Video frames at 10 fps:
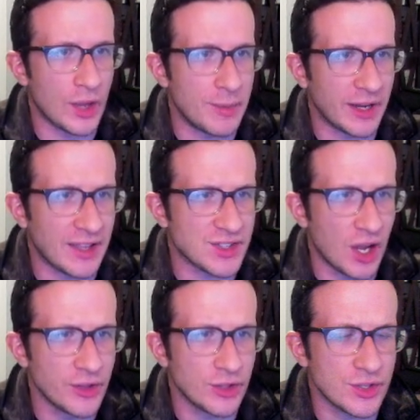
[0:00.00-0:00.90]
Okay, but
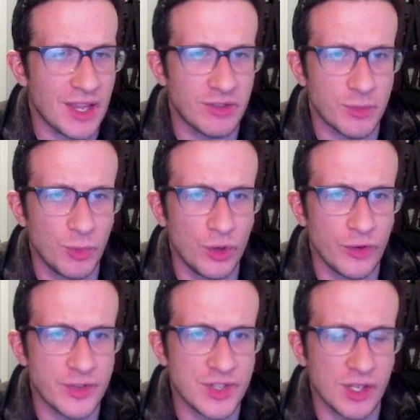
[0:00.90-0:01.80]
against other 7th
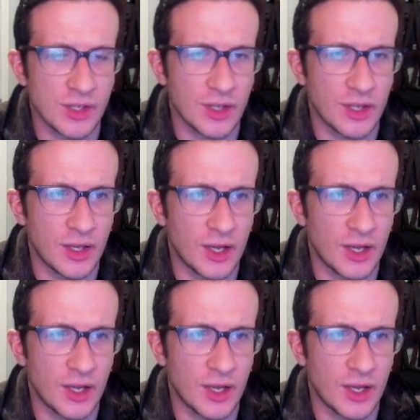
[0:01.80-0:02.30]
moves,